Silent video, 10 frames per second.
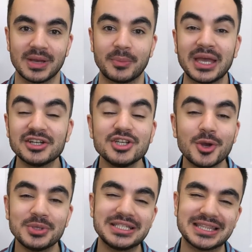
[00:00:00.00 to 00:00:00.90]
And we actually
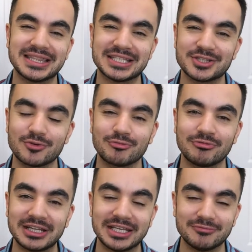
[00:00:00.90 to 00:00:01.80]
only did this
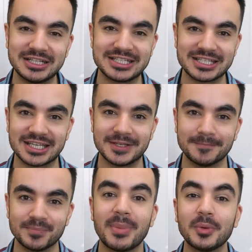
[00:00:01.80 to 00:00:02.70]
really recently,
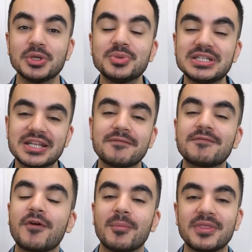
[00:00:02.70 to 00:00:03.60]
but I wish we did it
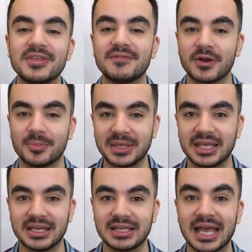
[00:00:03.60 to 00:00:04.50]
from the very beginning.